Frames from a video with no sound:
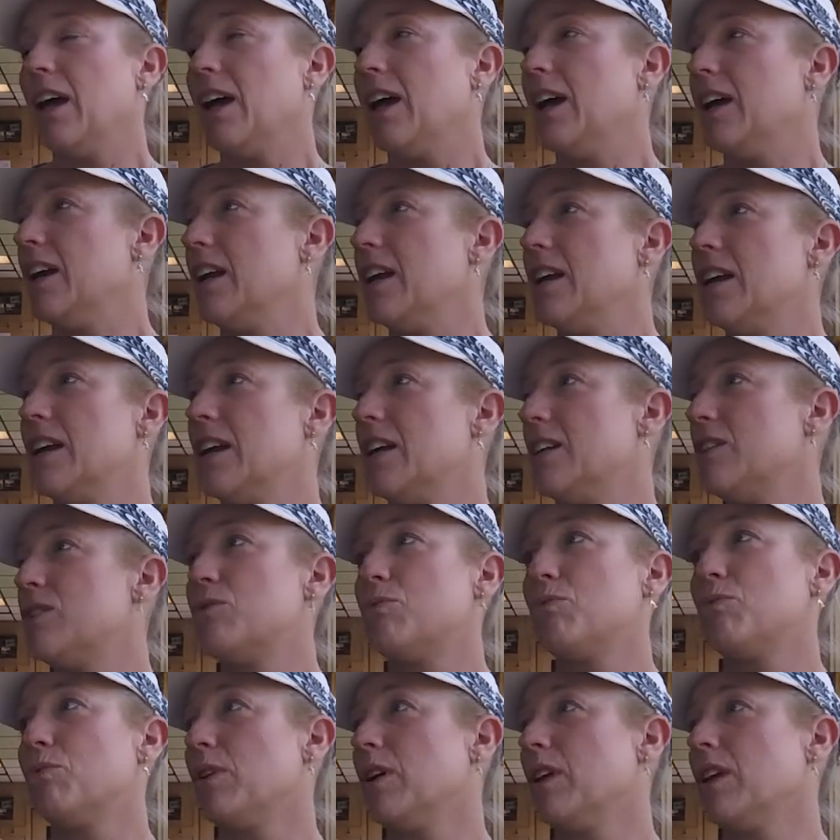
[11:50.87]
And
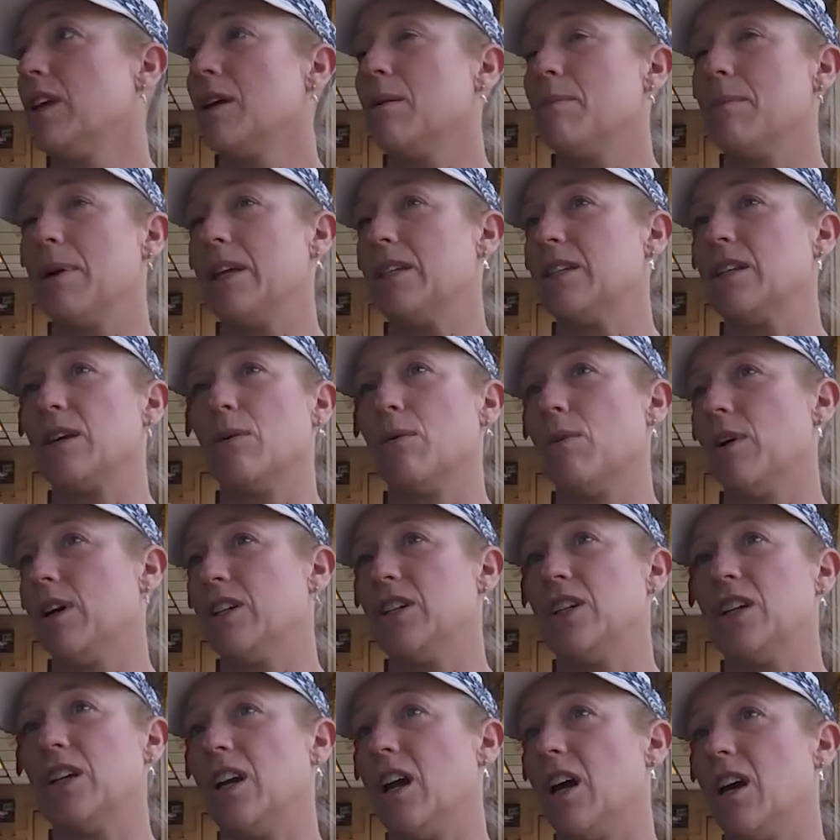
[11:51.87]
it's really amazing what
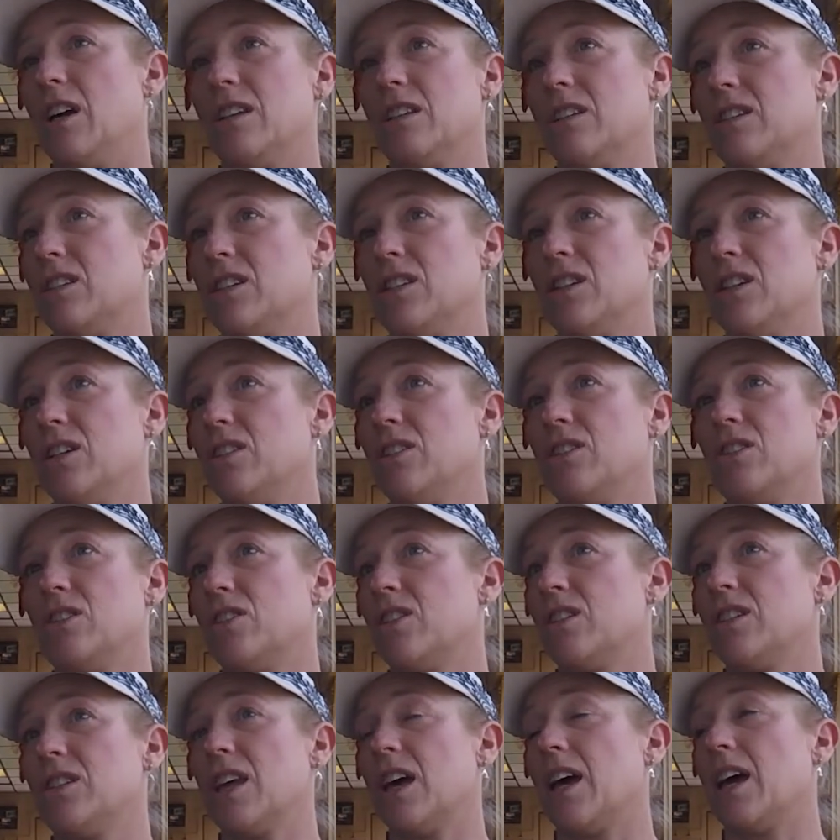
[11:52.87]
she does. She's
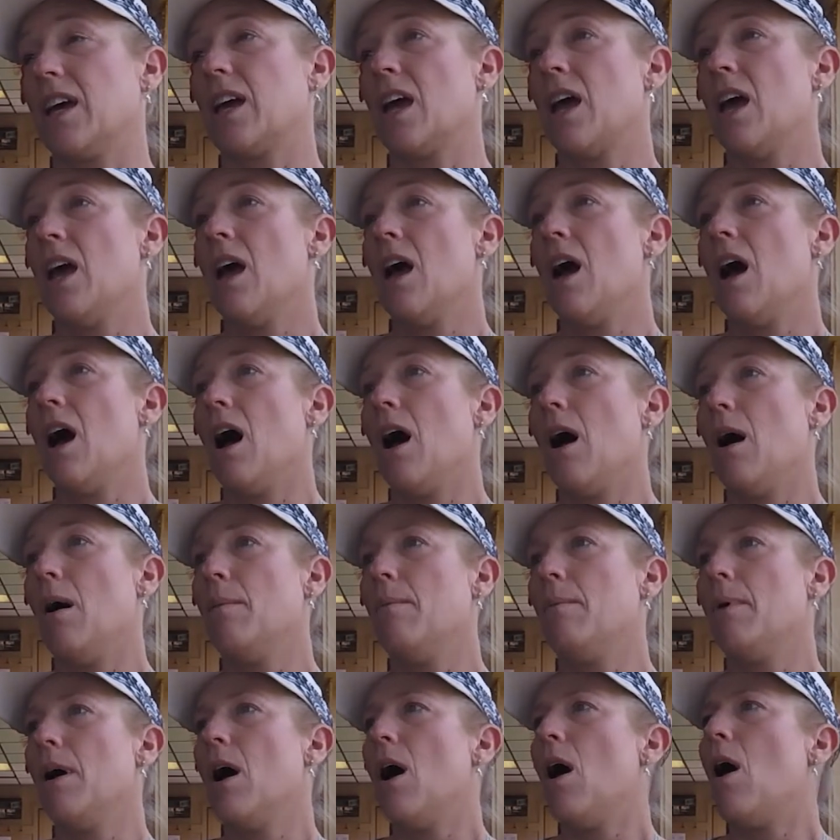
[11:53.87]
just like,
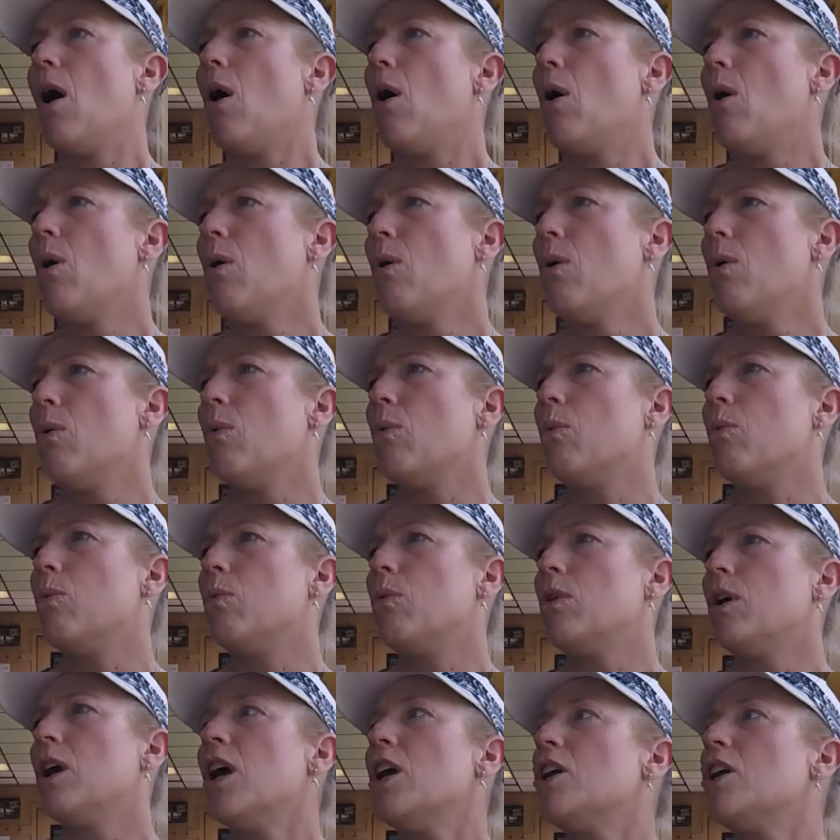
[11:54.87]
oh,